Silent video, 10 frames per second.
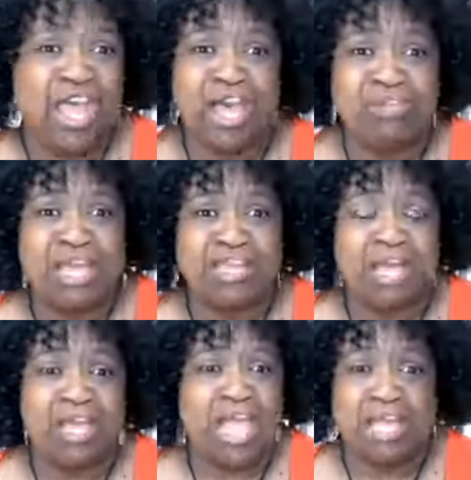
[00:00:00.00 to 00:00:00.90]
I'm like,
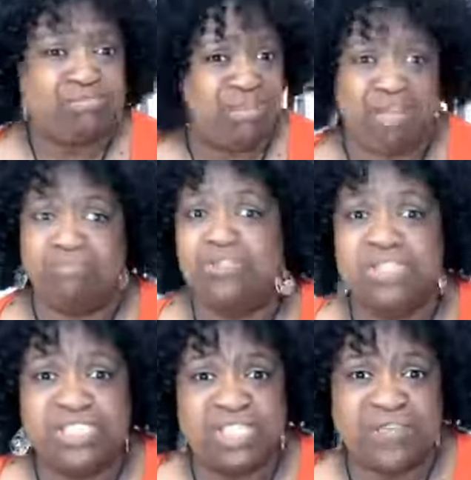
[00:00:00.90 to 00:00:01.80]
I'm
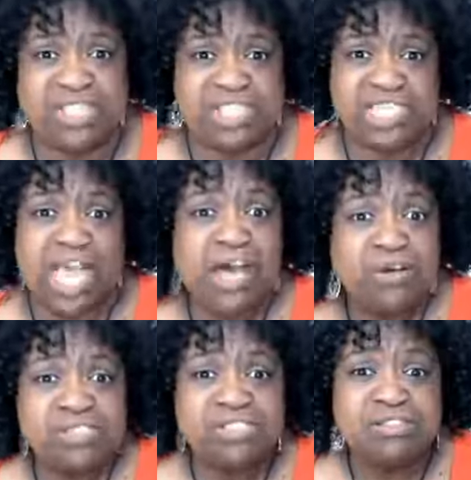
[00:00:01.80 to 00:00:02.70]
doing stuff in this
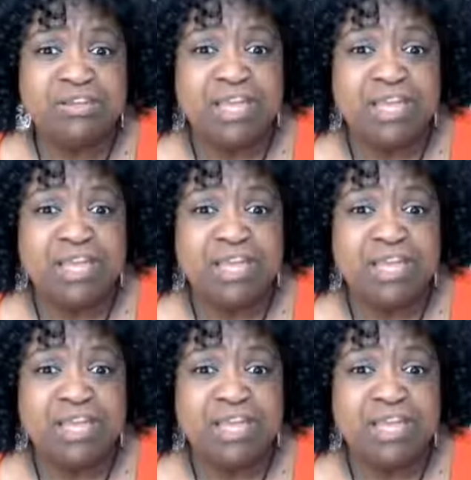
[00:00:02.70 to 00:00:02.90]
house.